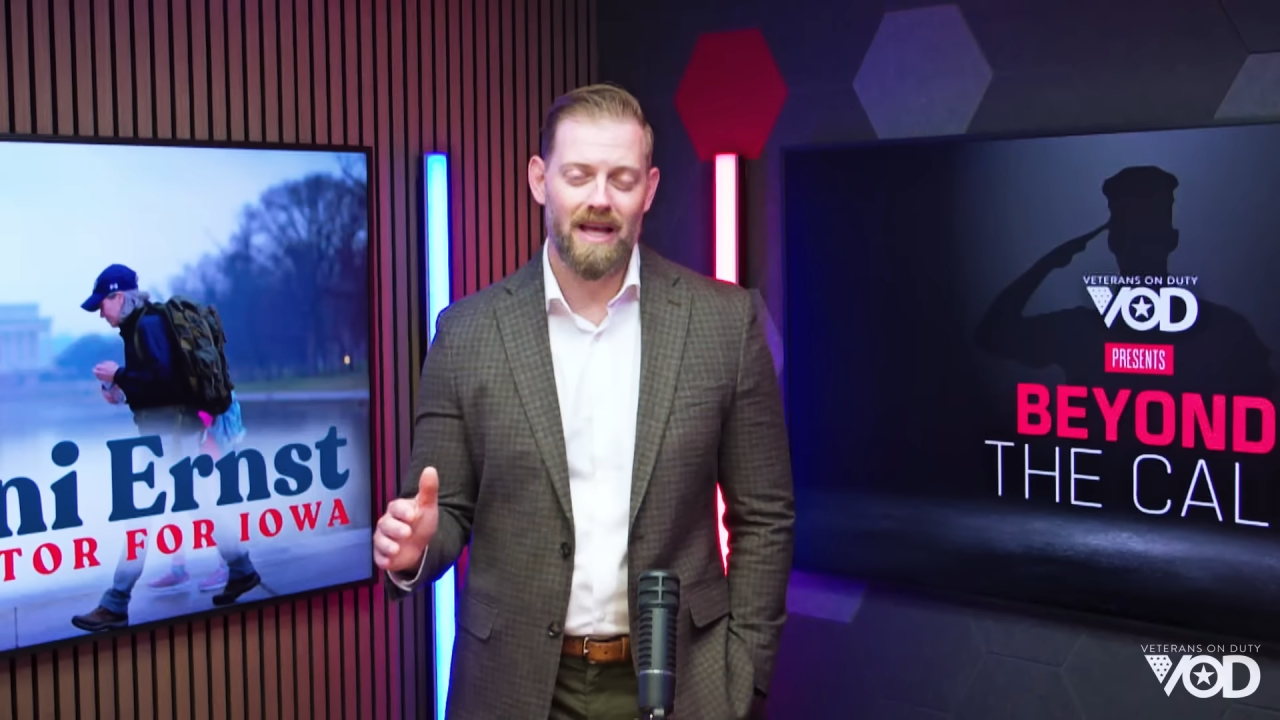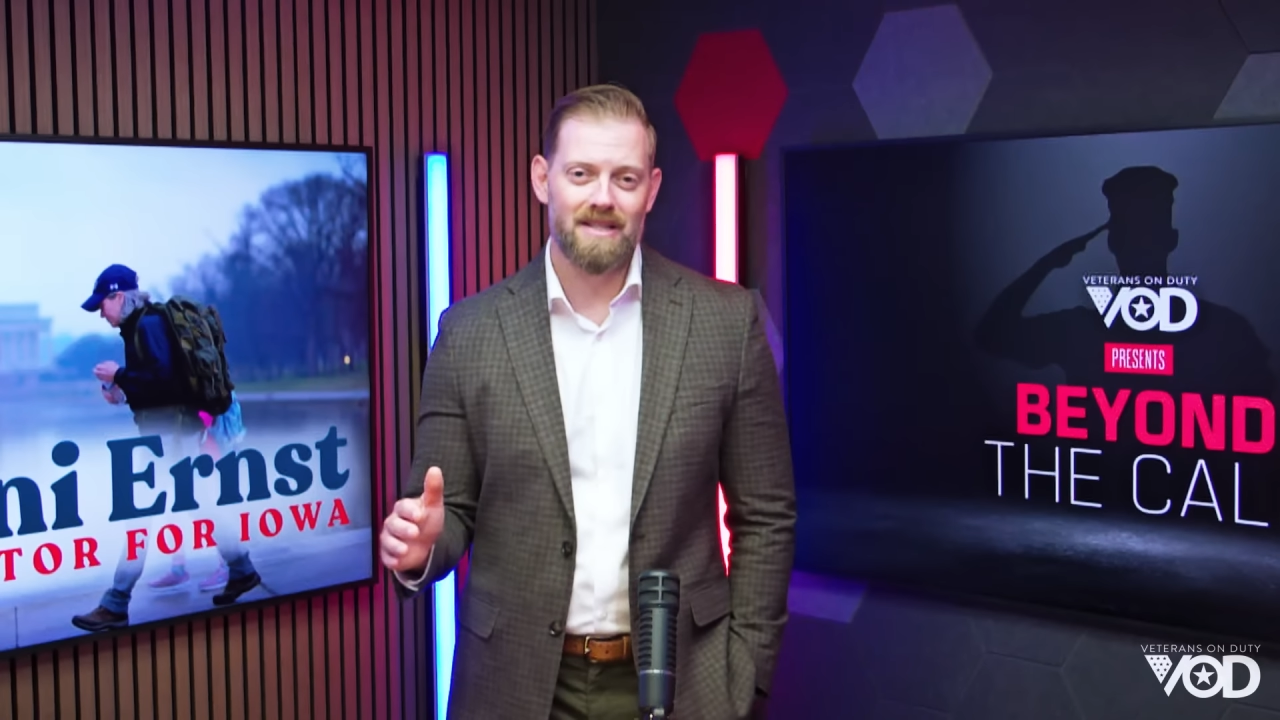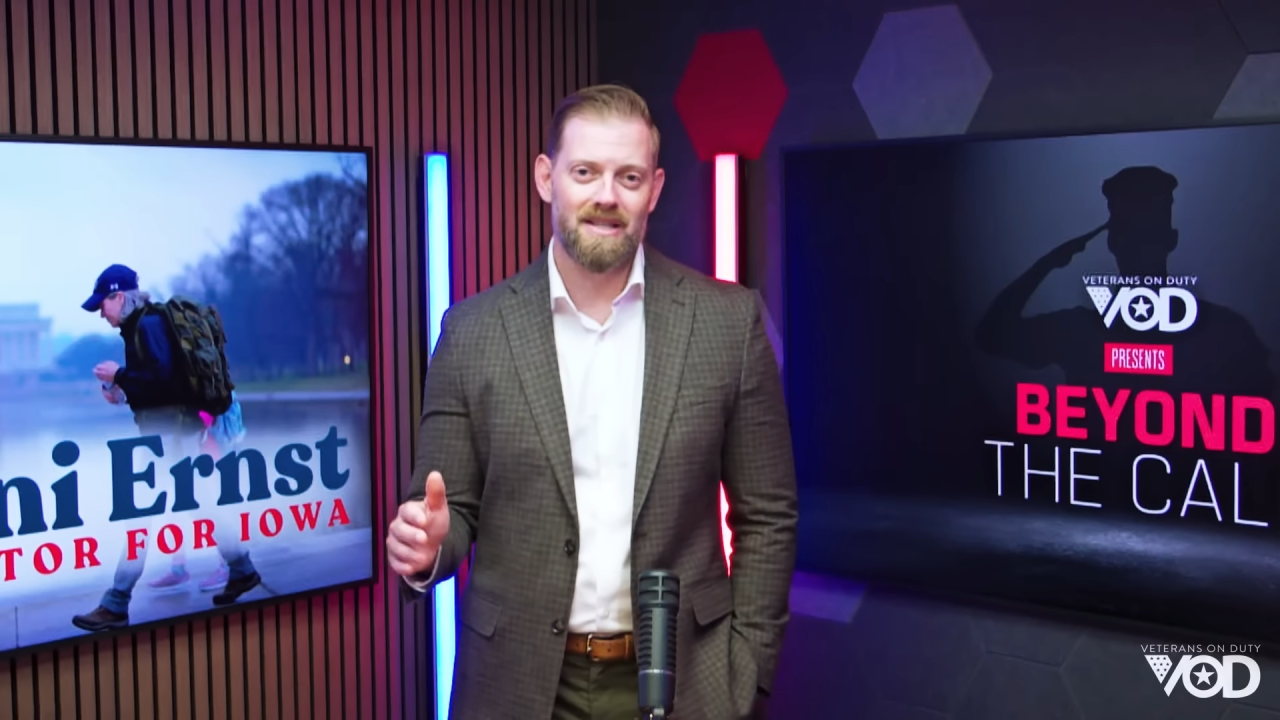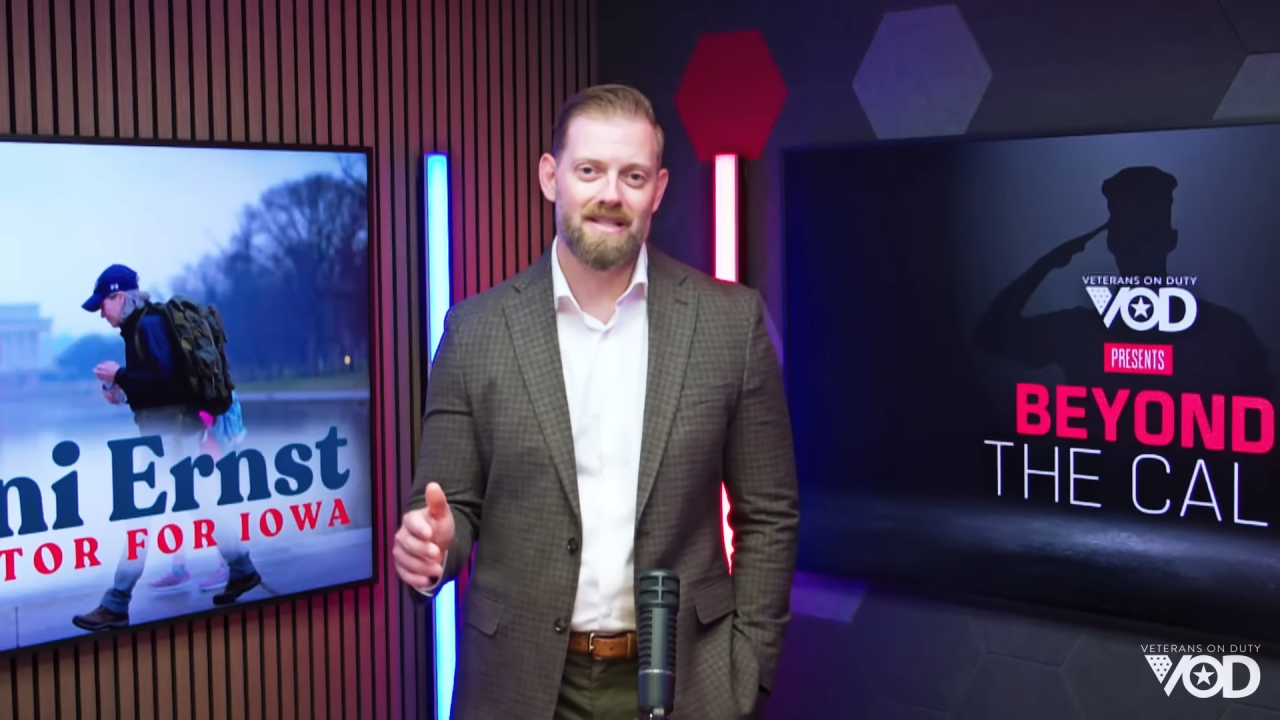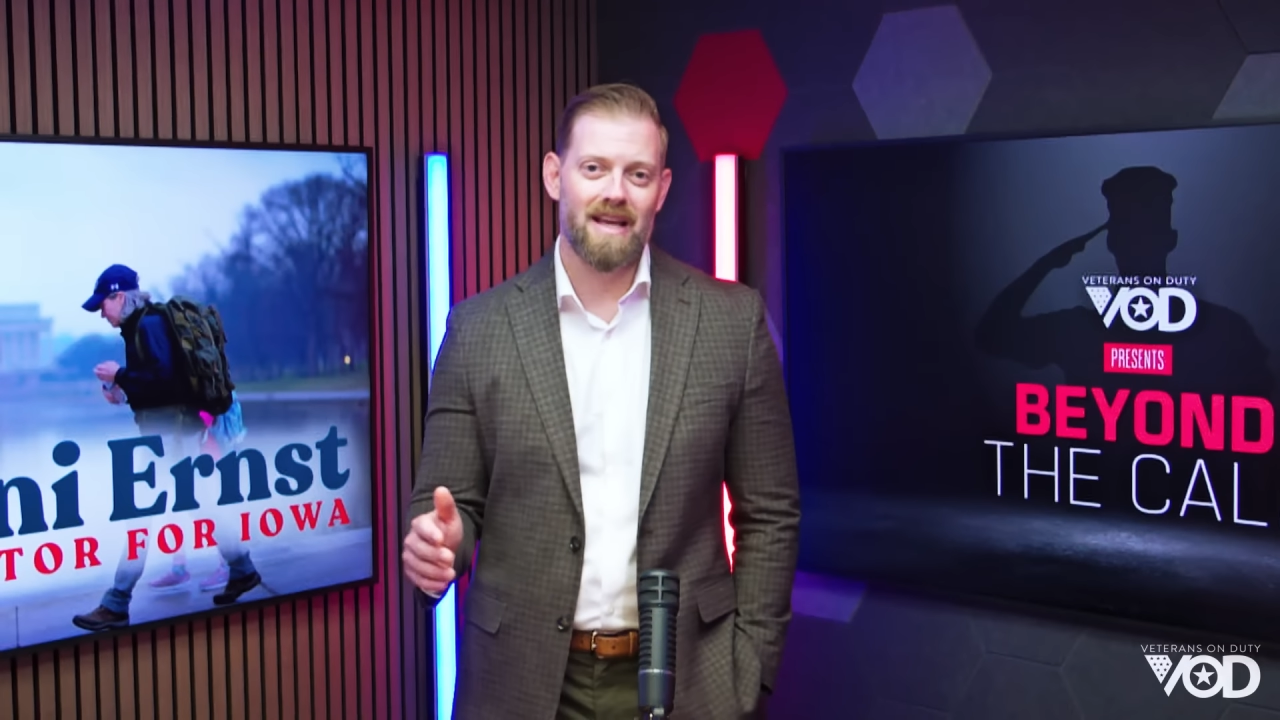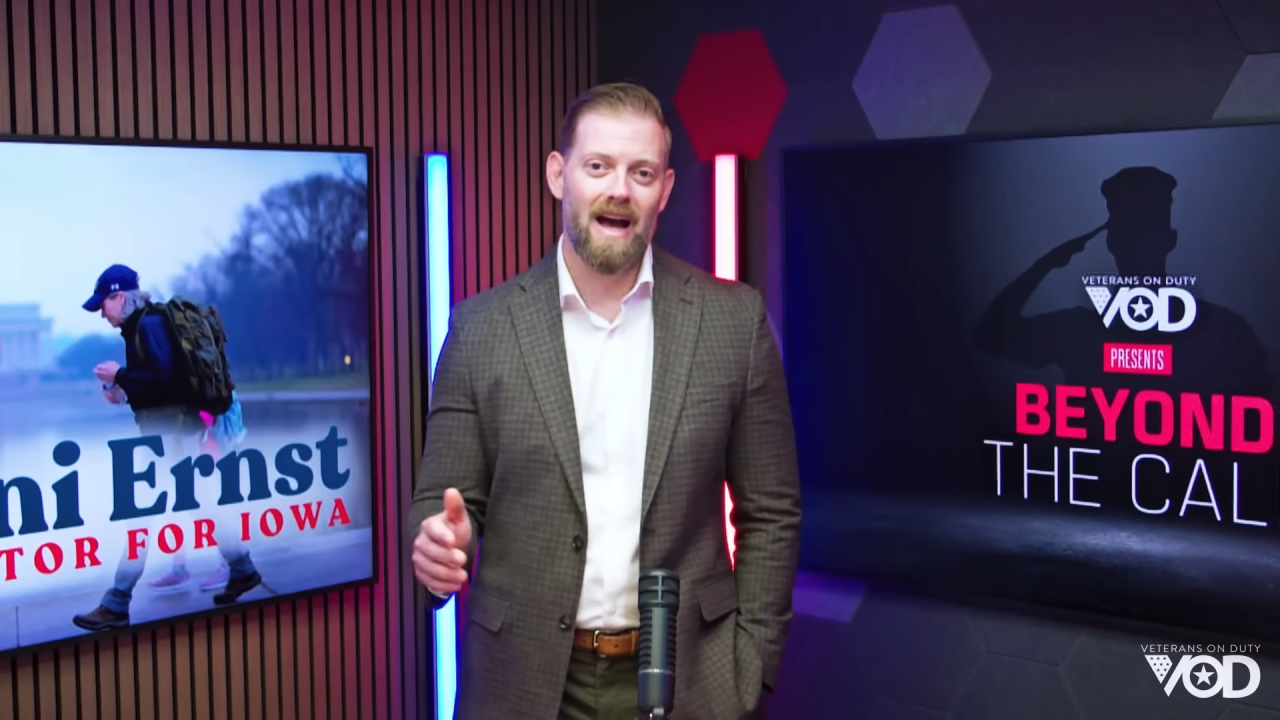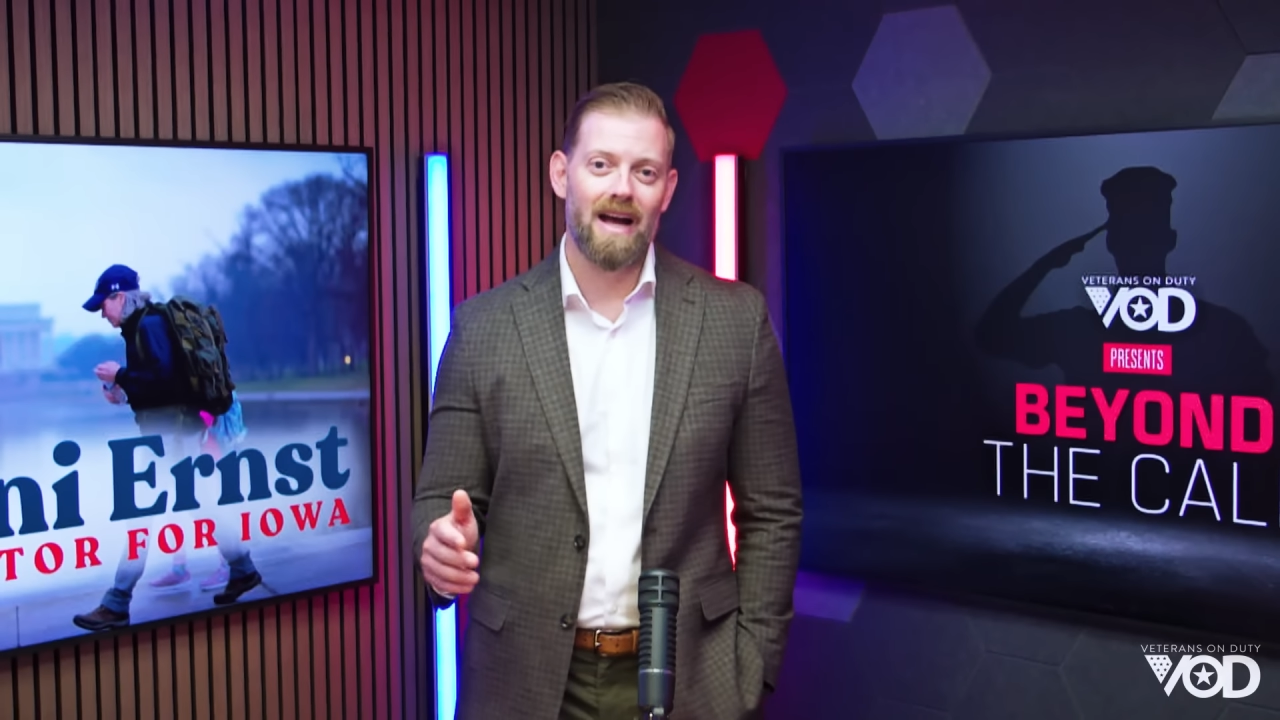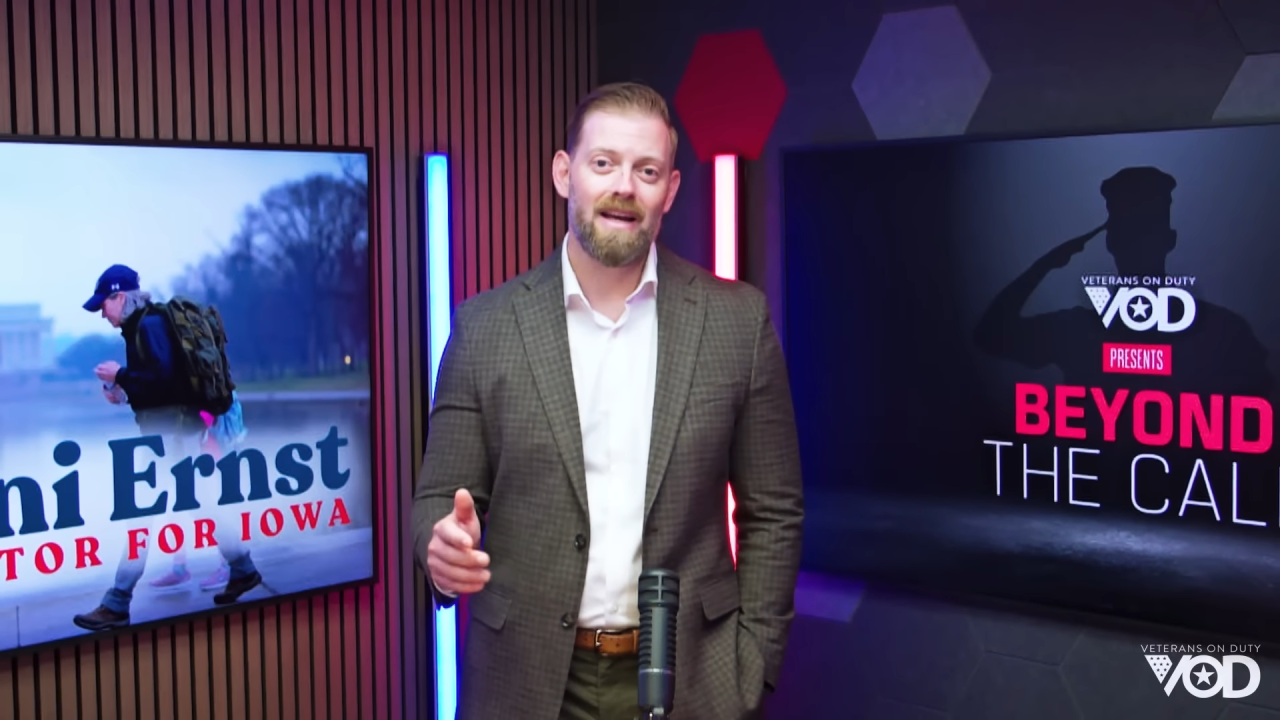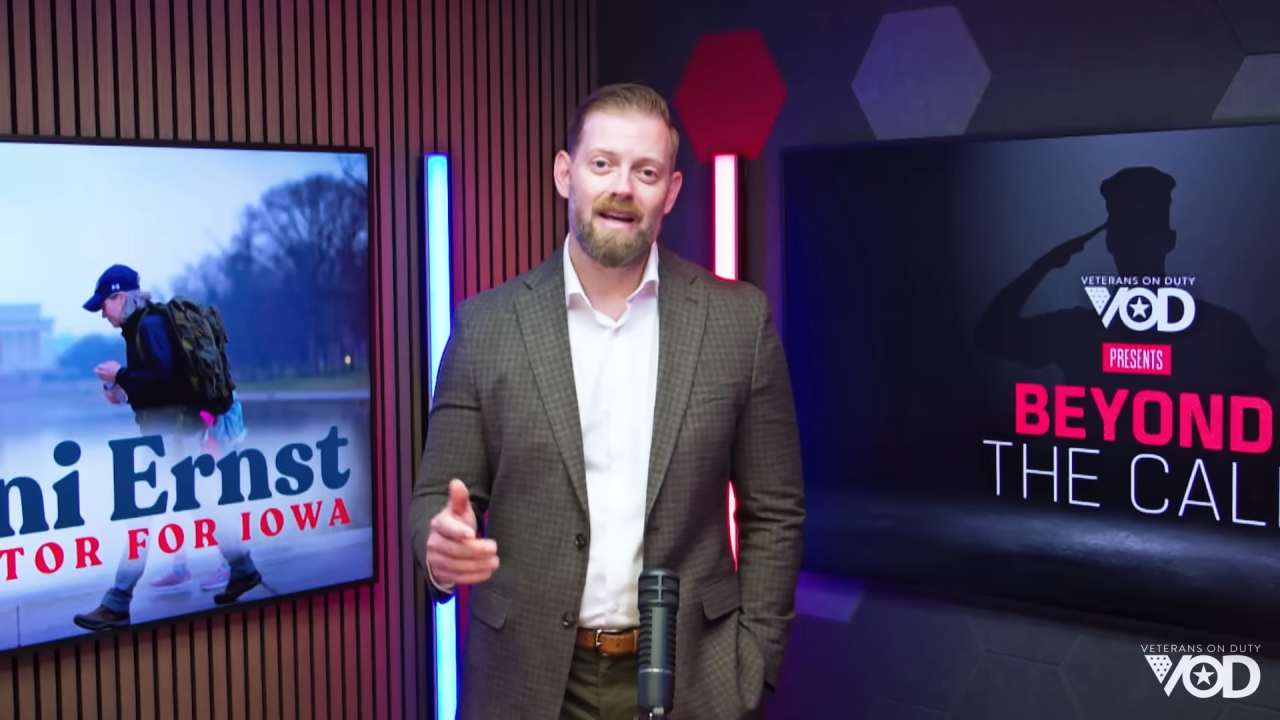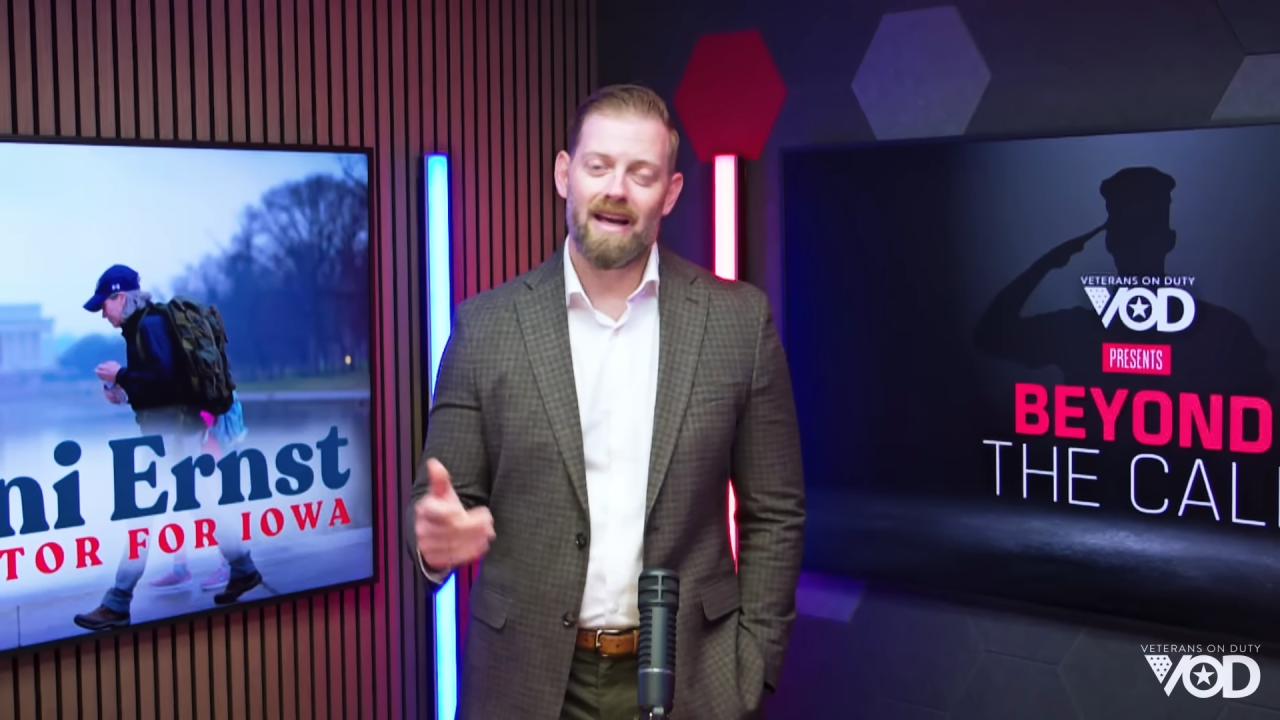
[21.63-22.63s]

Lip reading: that she's got